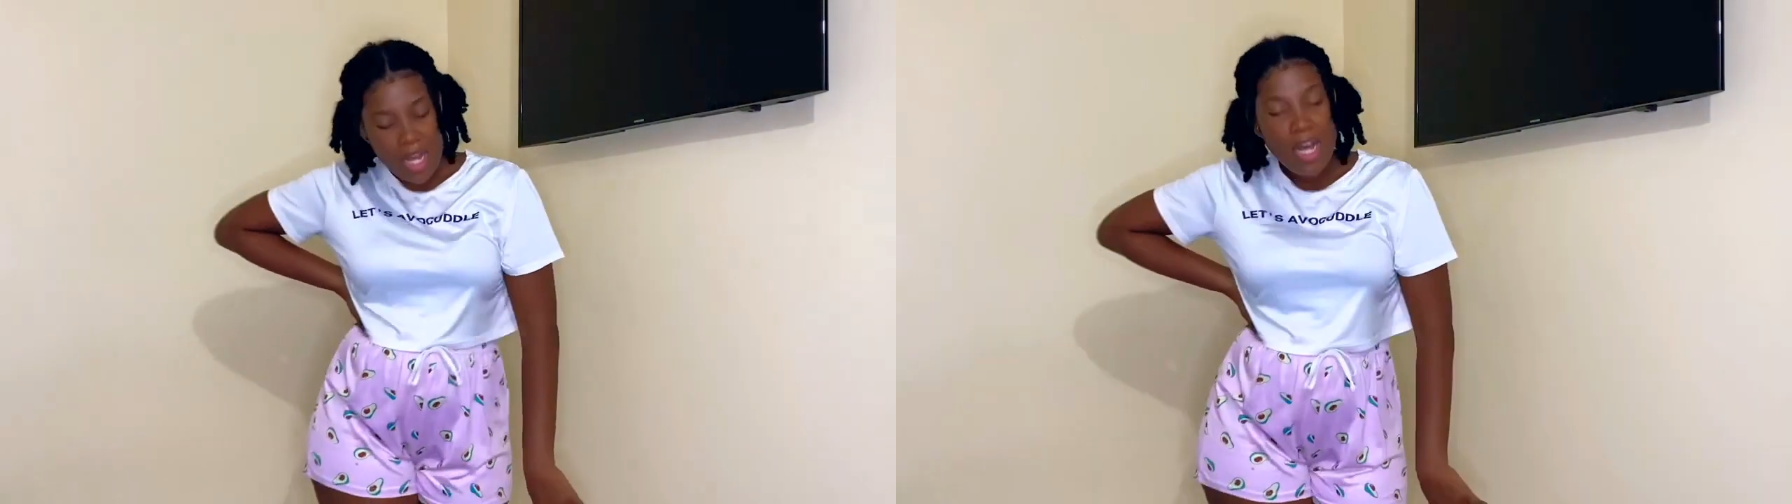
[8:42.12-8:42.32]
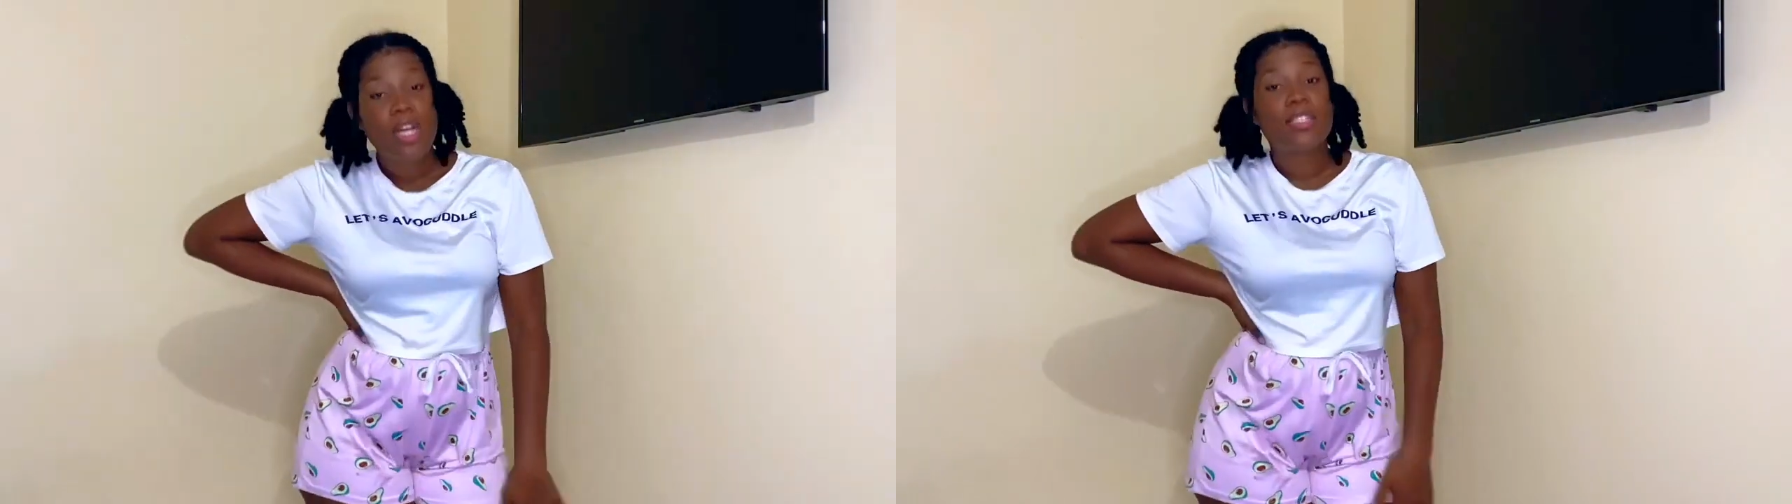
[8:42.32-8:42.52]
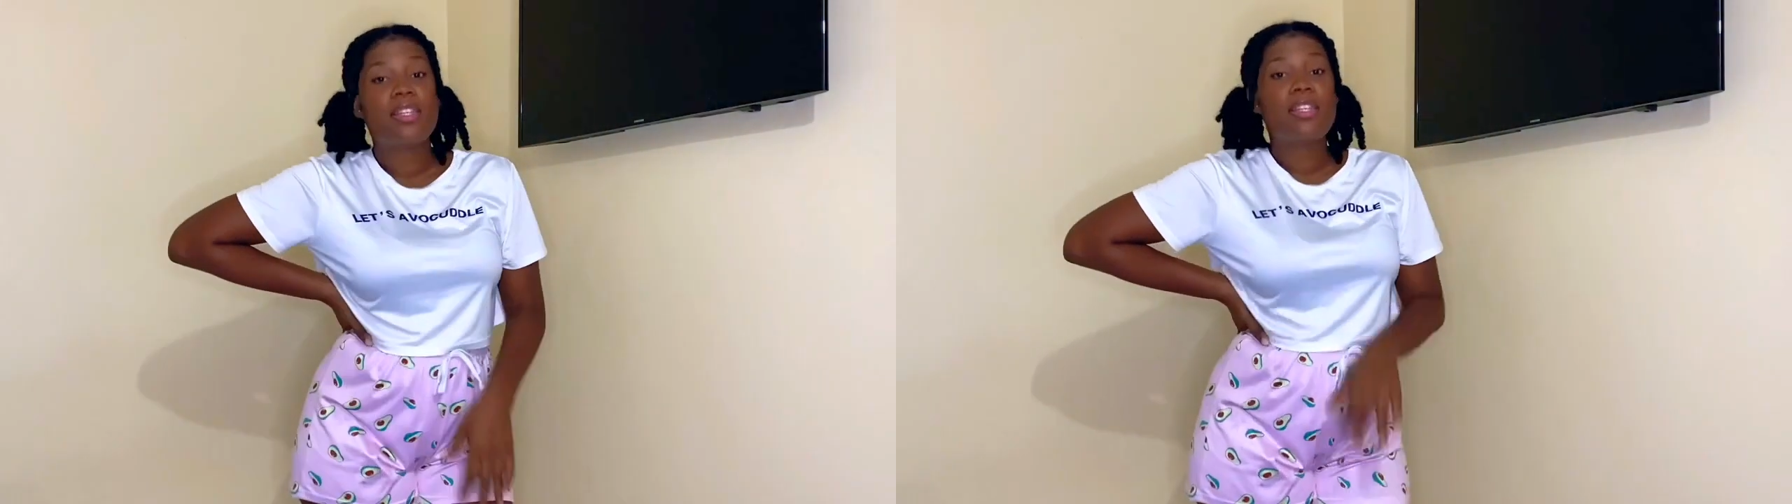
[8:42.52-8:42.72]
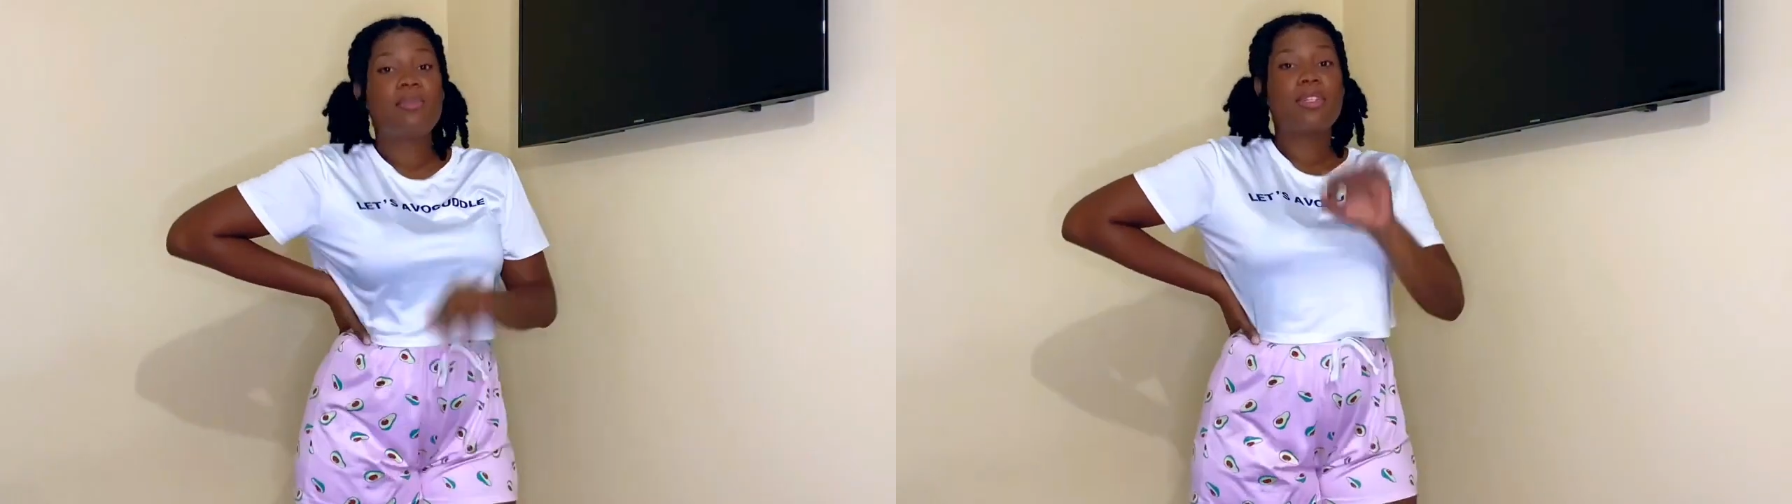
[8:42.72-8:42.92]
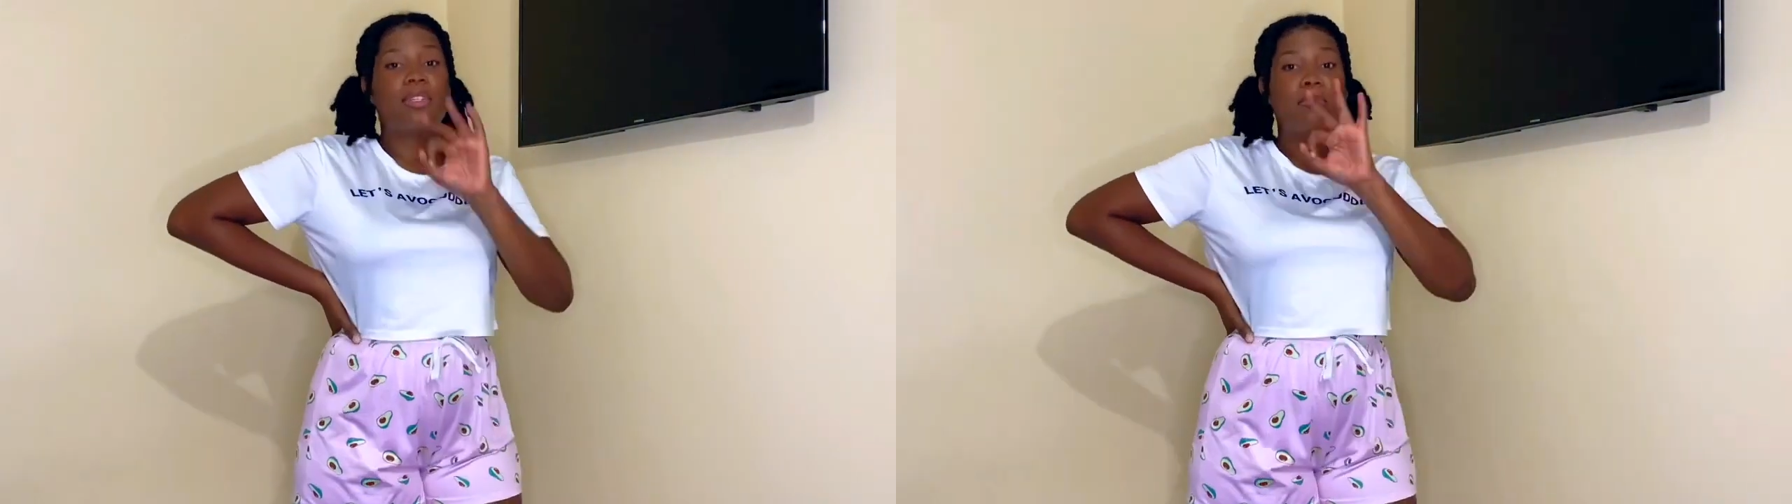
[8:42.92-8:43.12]
So this
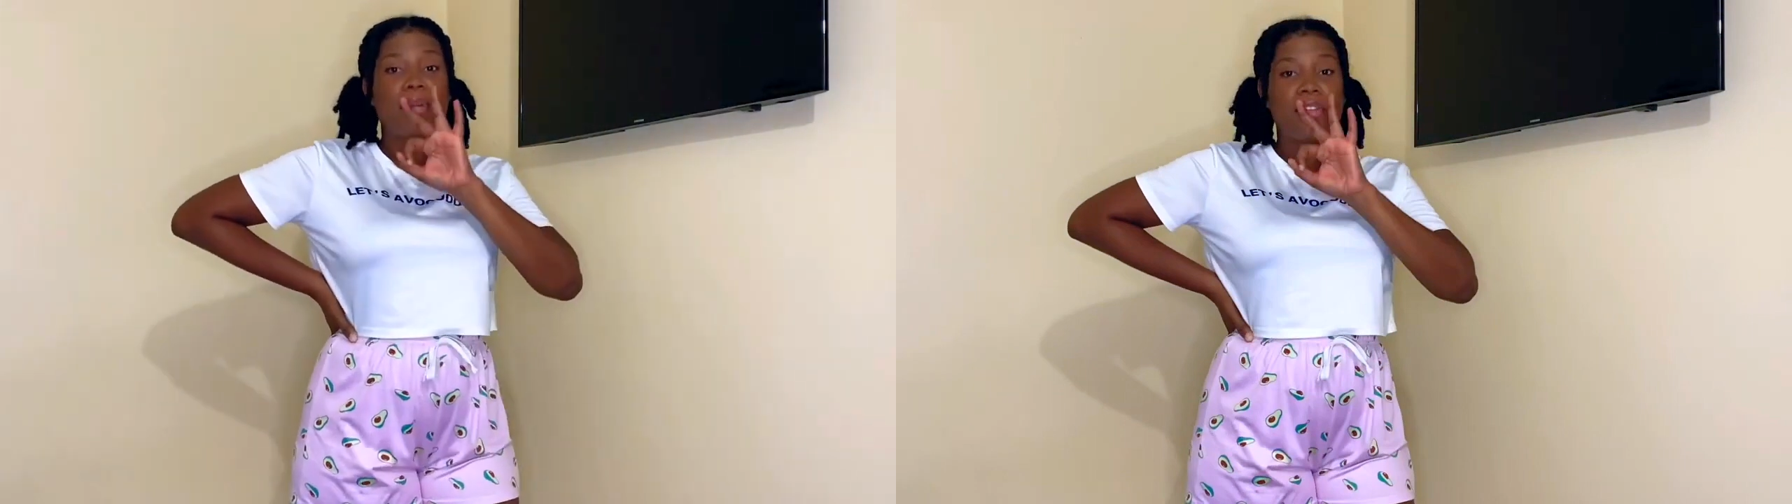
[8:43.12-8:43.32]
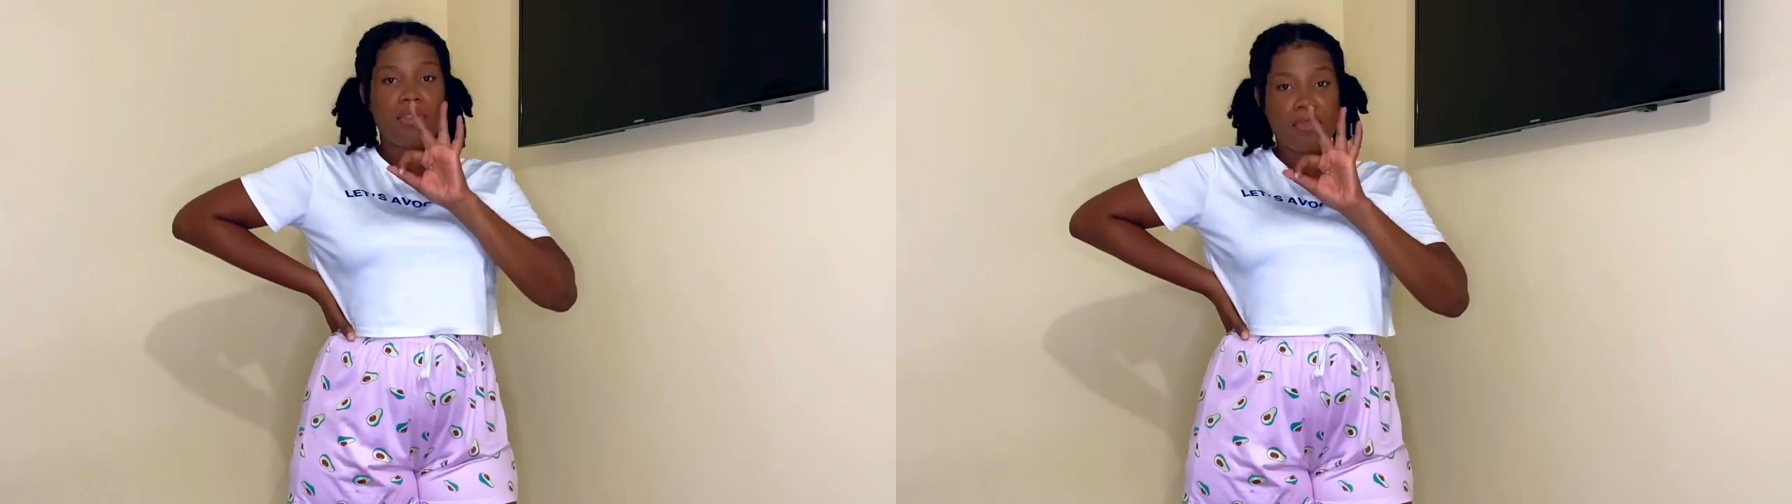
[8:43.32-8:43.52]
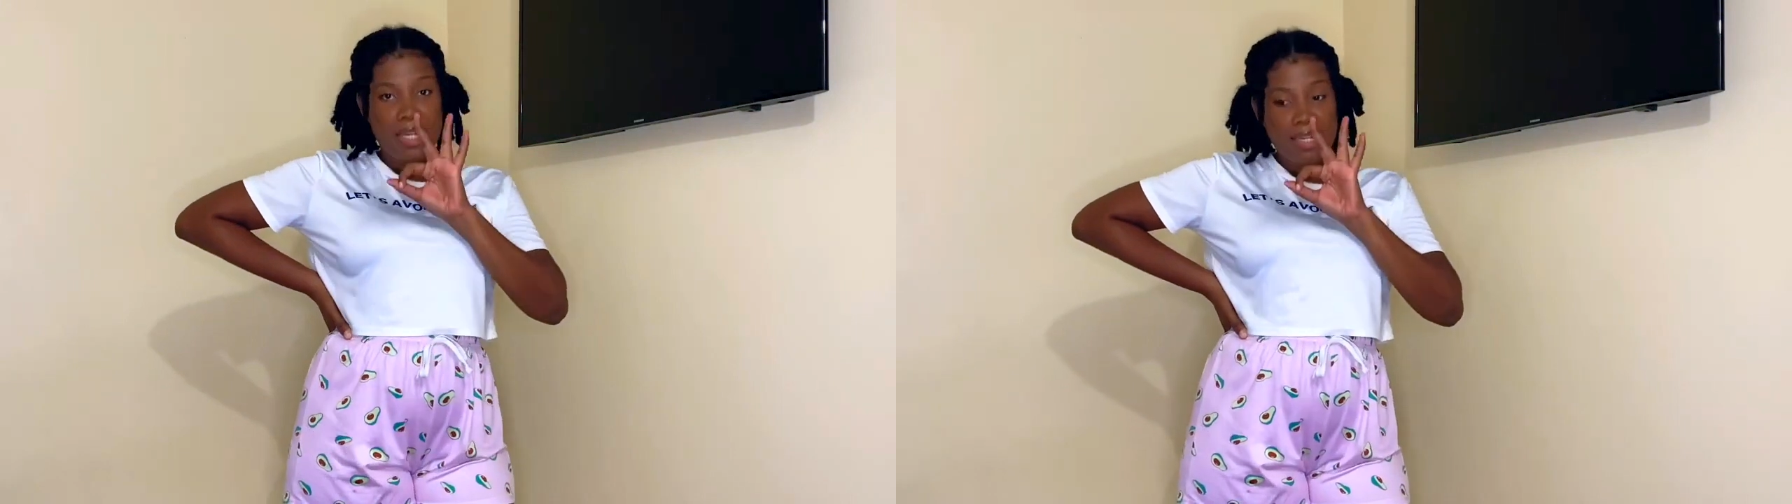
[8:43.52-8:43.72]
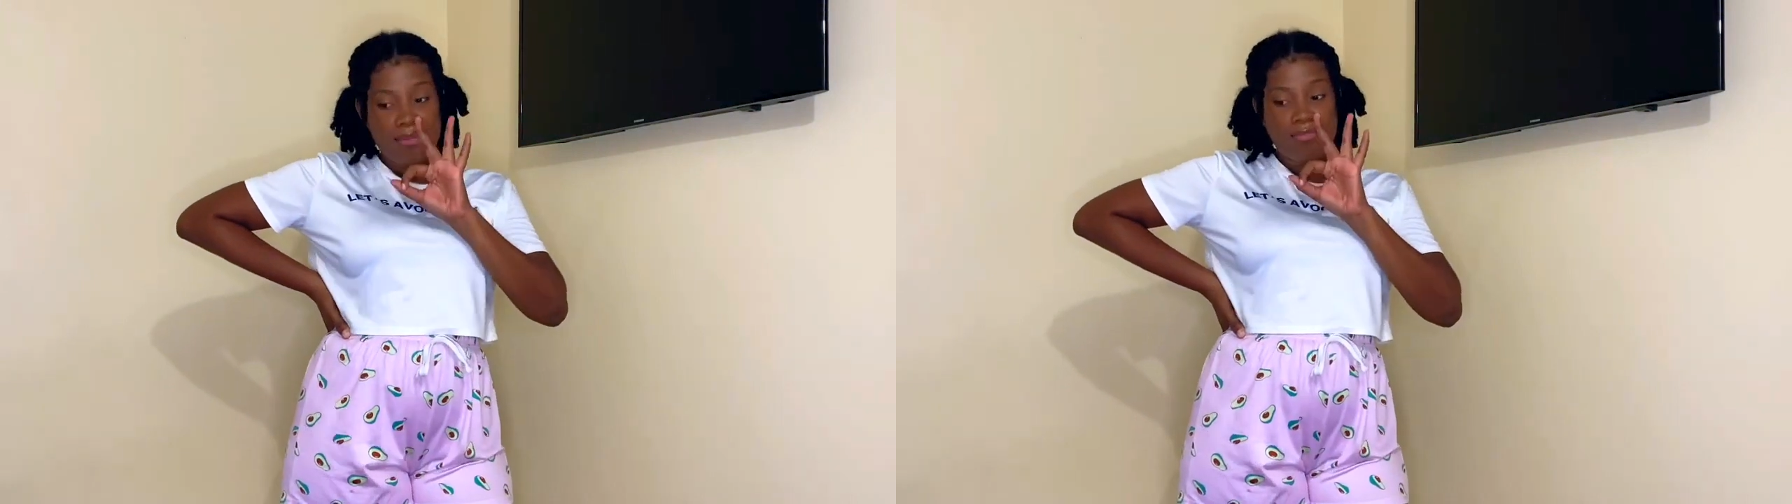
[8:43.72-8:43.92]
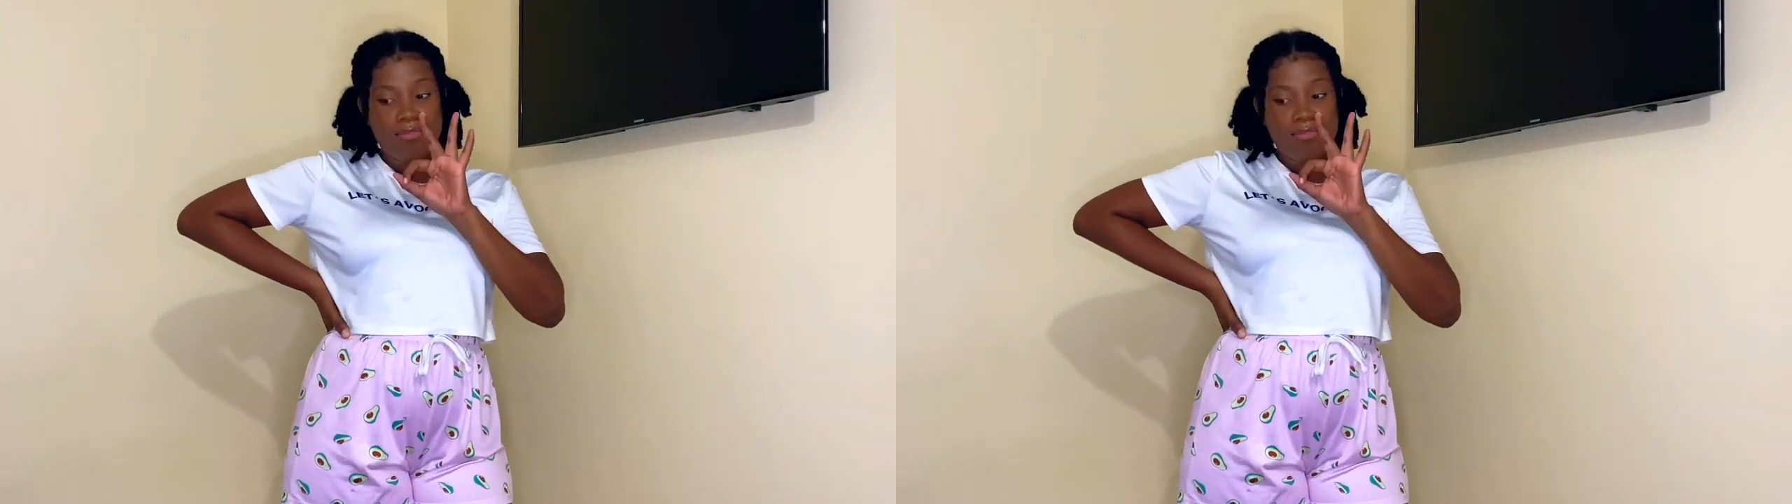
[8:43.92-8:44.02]
was number 3.